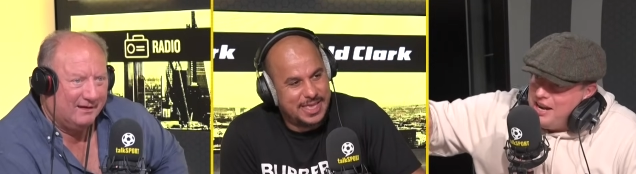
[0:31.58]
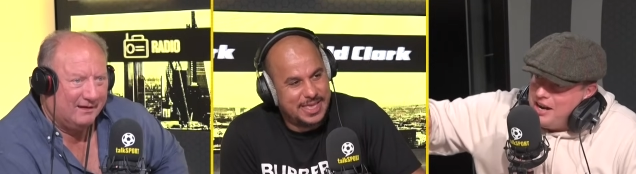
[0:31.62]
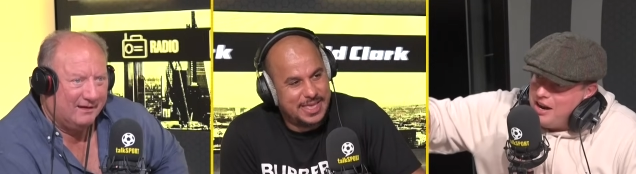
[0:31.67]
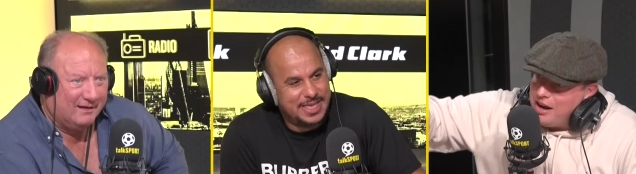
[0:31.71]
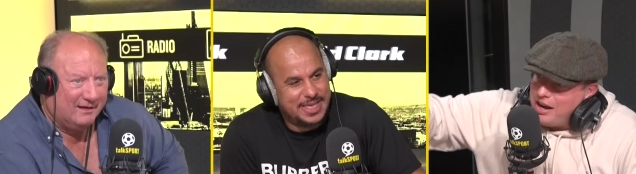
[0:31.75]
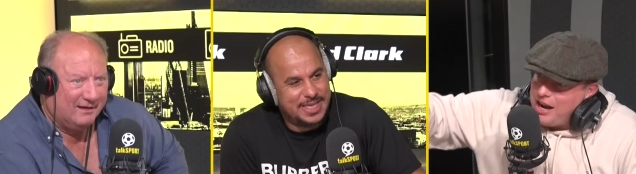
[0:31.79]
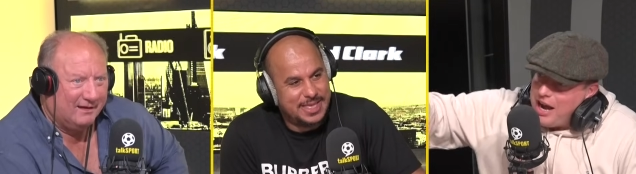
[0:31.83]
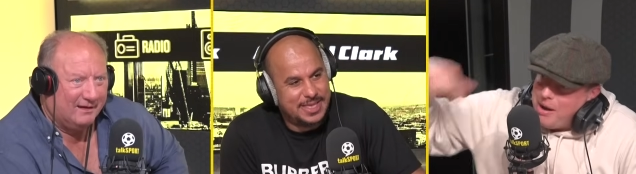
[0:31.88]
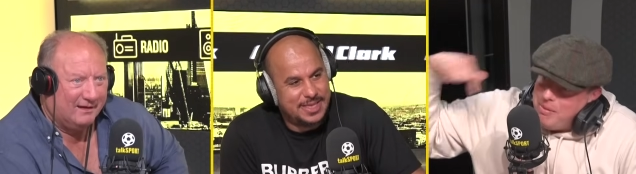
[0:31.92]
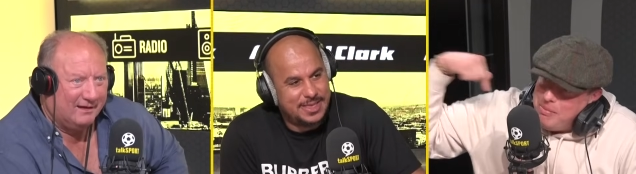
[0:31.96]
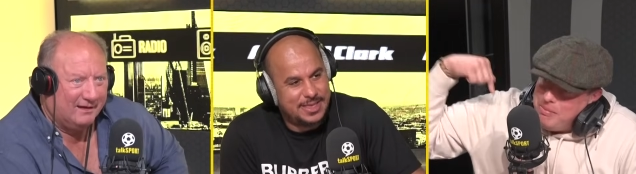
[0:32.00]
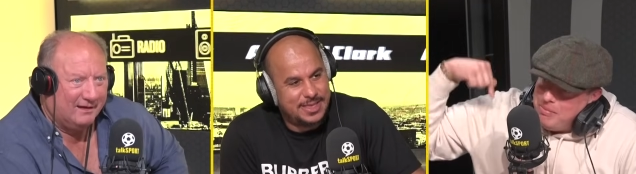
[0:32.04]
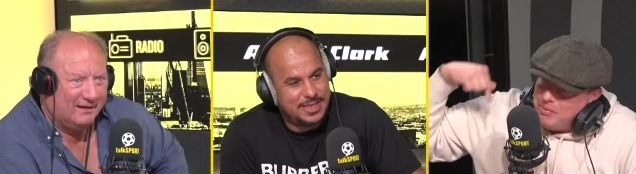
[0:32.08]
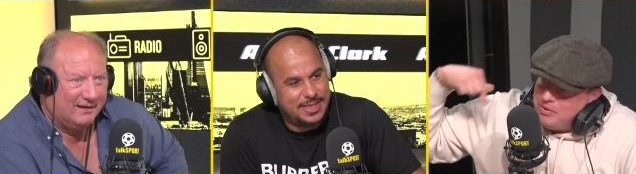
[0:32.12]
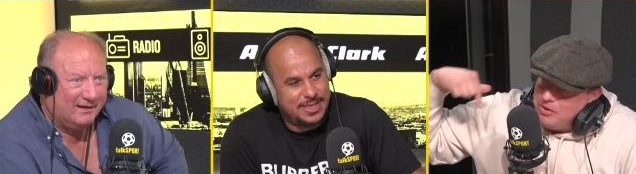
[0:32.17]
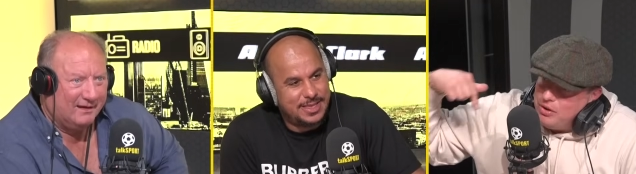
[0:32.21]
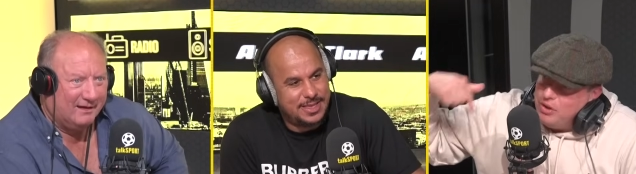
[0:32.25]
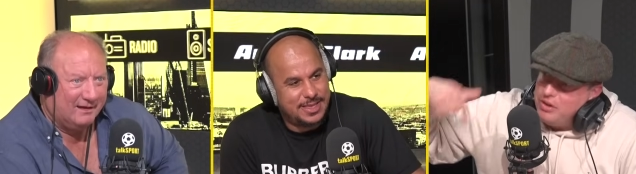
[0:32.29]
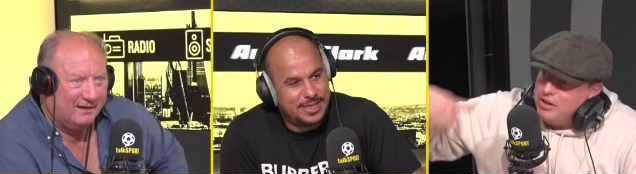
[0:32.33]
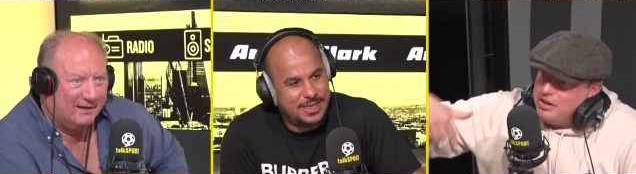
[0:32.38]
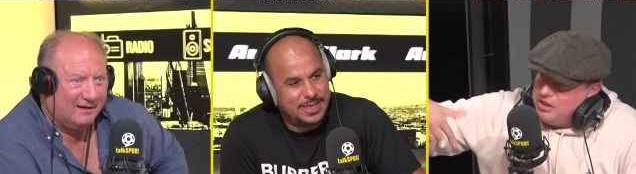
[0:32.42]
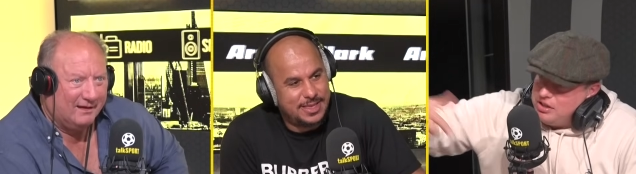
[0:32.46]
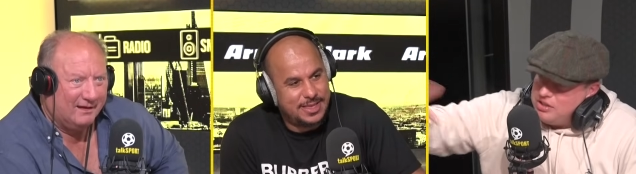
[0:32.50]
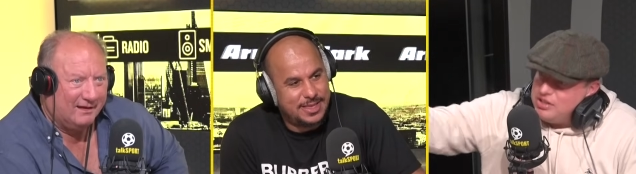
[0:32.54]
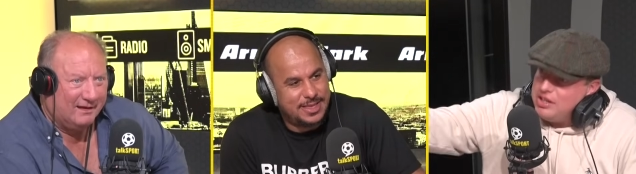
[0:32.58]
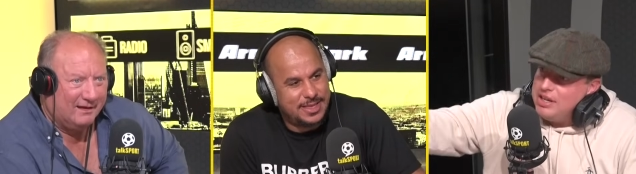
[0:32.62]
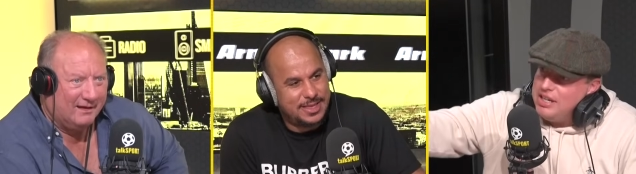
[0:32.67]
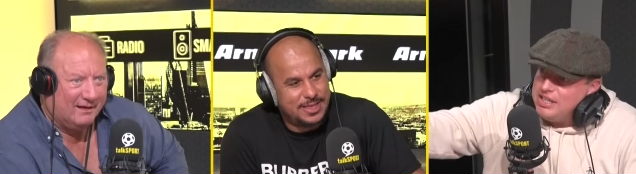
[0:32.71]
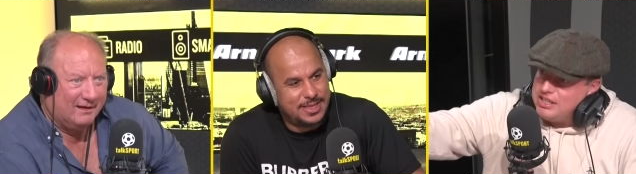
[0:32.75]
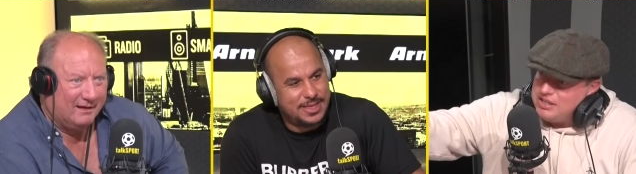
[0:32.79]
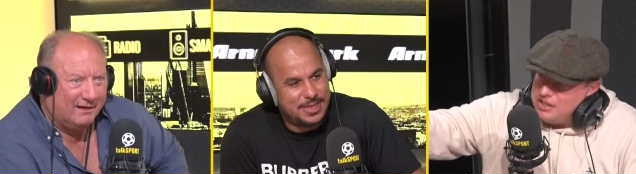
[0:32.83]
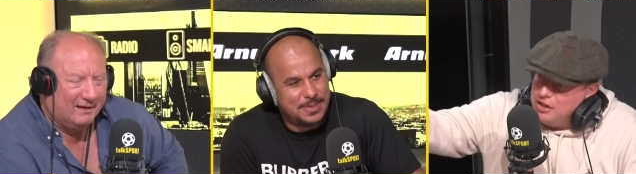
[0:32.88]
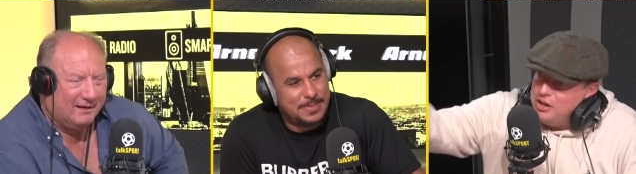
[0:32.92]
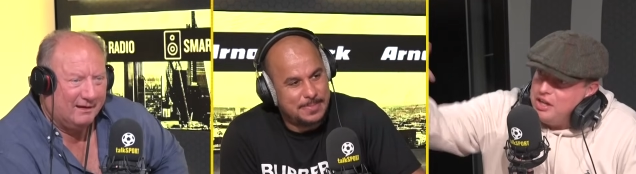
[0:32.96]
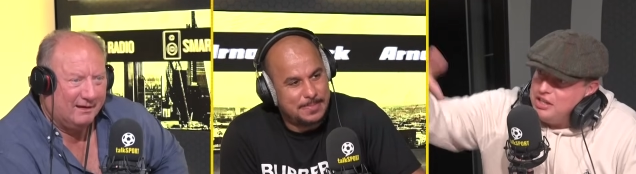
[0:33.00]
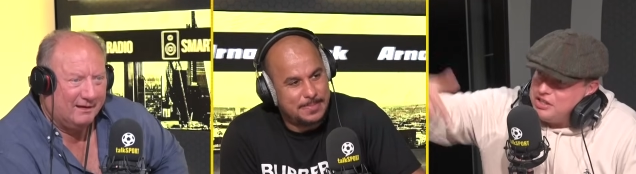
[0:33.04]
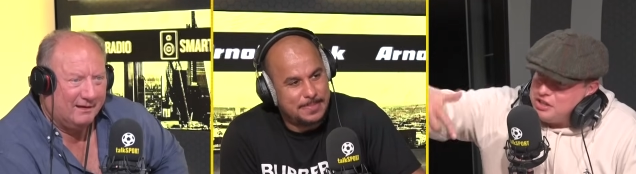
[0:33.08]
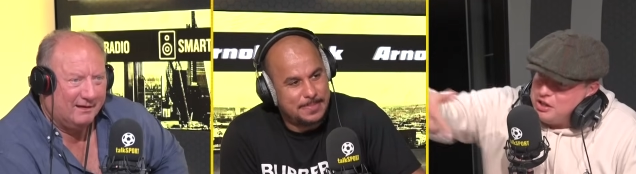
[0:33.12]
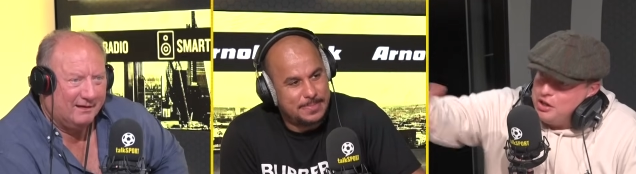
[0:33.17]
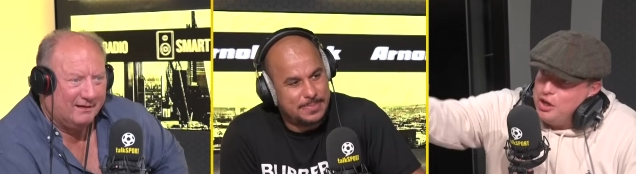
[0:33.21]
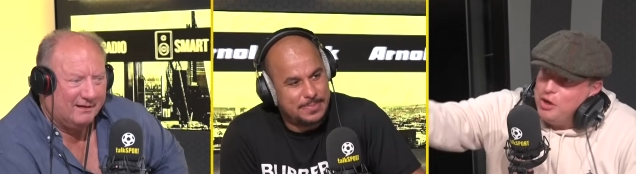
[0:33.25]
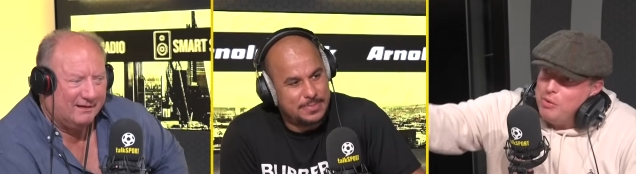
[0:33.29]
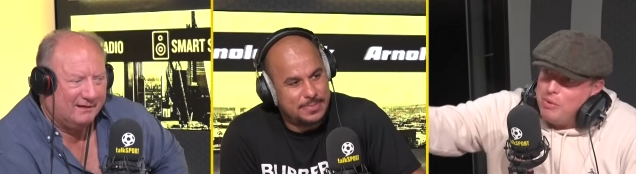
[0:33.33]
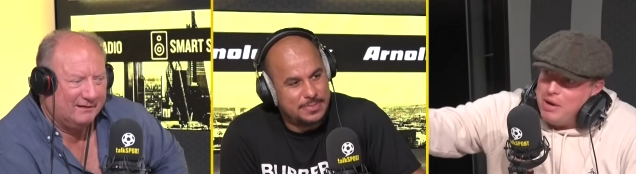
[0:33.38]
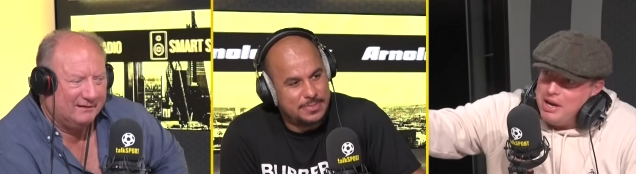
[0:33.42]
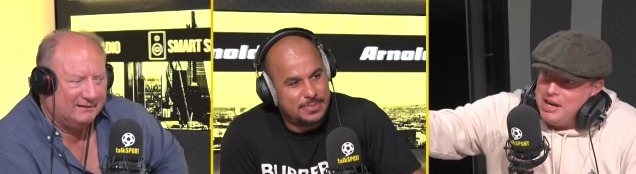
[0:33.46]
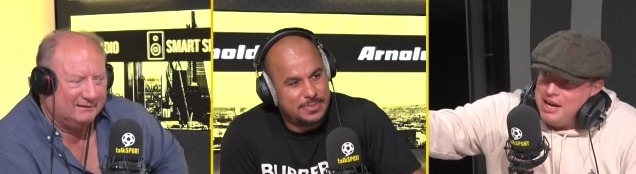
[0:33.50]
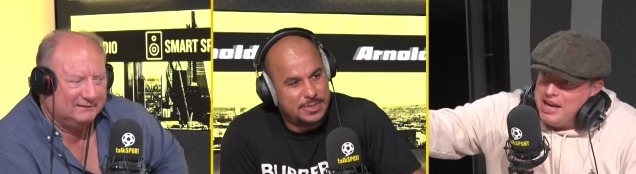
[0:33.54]
Speaker 1: then I come, not it's, the, it's a
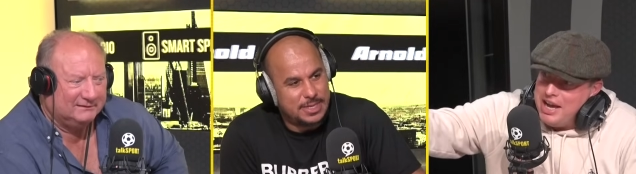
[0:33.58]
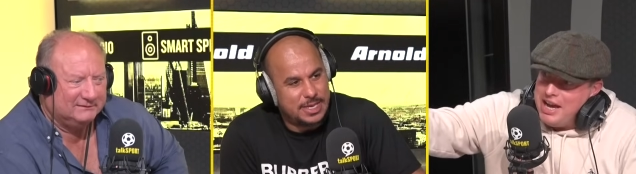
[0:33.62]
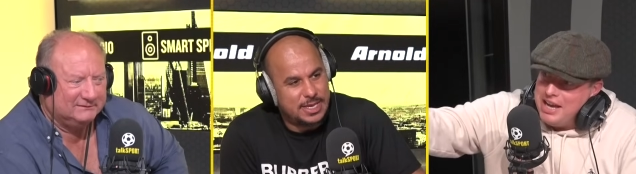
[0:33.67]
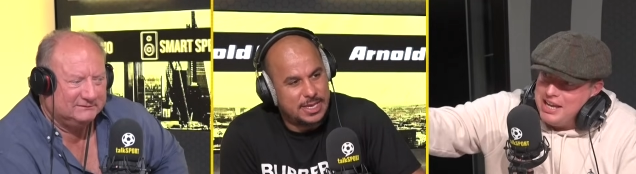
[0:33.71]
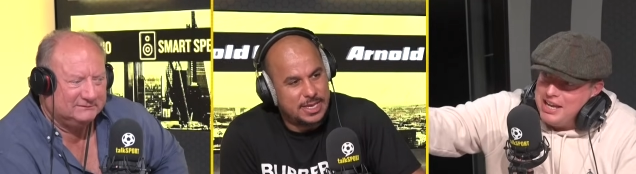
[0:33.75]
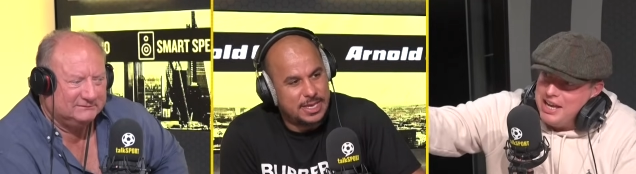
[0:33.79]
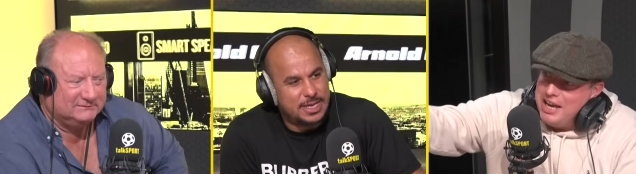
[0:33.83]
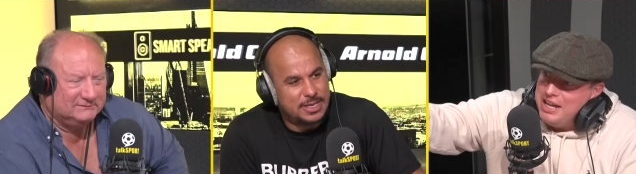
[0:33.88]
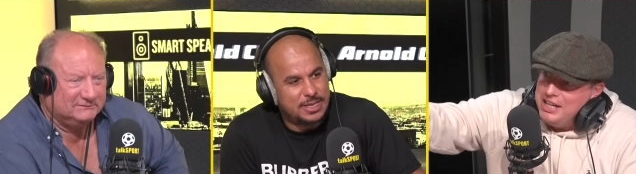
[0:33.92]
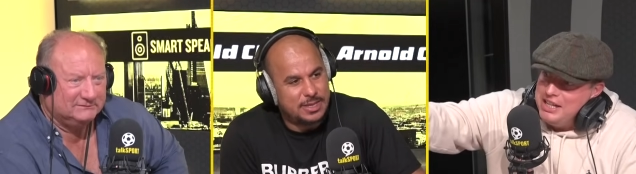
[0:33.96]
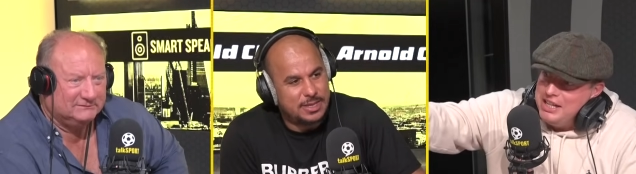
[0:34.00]
new one now. Yeah. yeah.